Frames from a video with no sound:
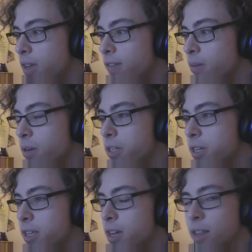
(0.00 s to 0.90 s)
If you want to
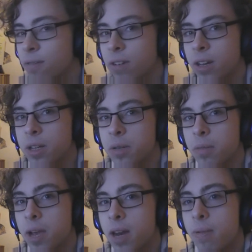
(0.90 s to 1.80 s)
see the other videos we
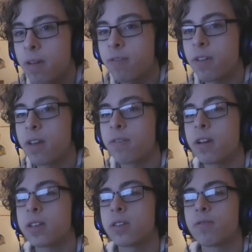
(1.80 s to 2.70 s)
made about Five
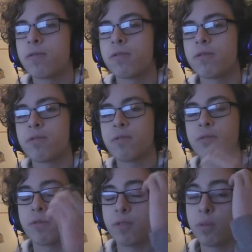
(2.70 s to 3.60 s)
Nights at
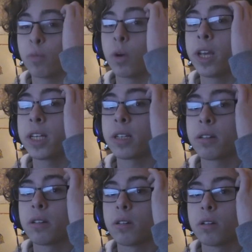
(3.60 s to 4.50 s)
Weed...
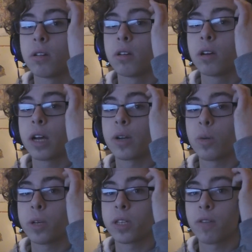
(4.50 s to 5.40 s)
I
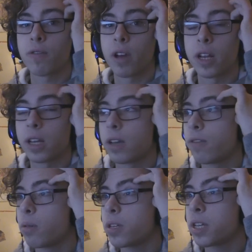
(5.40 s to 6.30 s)
almost said Freddy. If
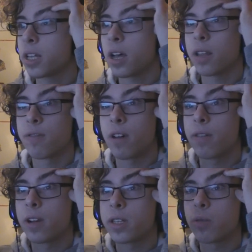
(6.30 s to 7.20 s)
you want to see the other
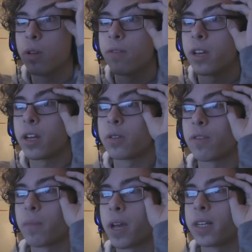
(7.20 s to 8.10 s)
Five Nights at Weed videos
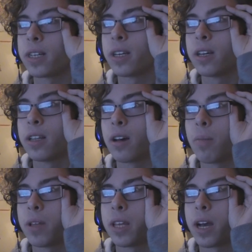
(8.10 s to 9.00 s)
we've made, they'll
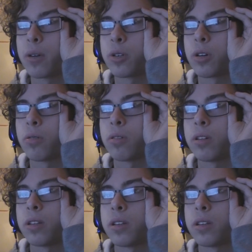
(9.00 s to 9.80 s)
be in the outro and the